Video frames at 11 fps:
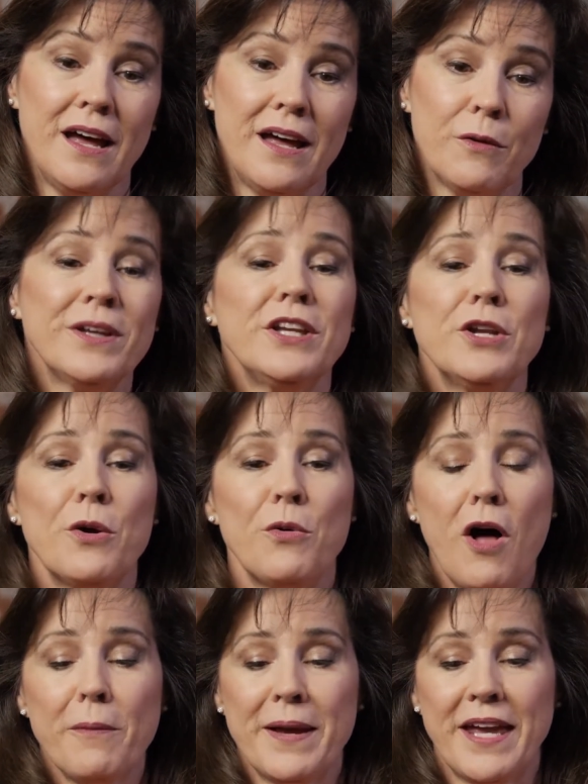Well, you know,
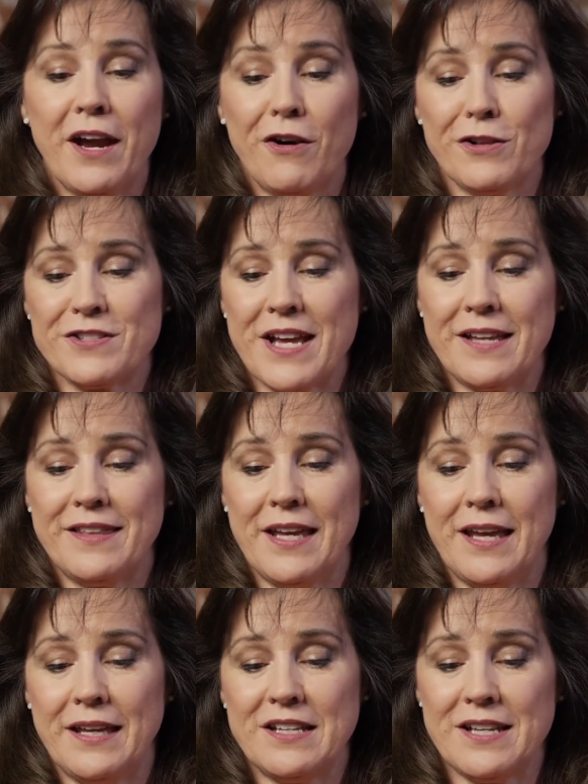all my carolers,
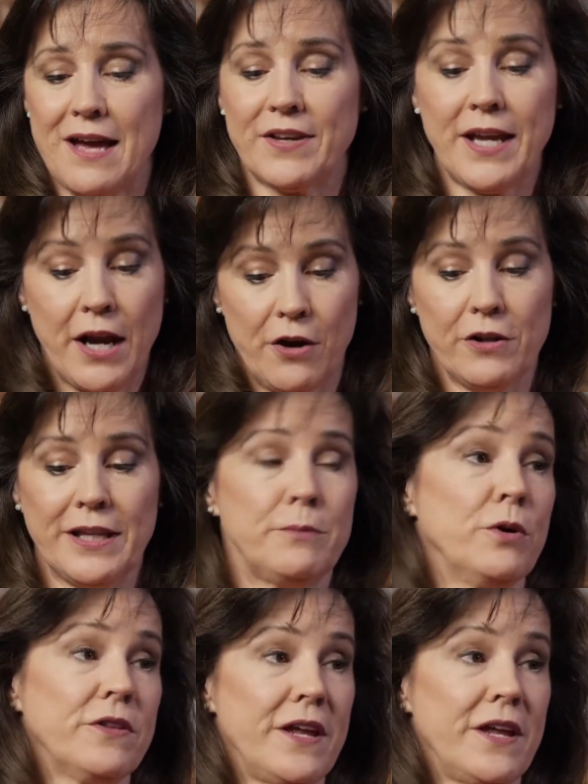they each have a caroling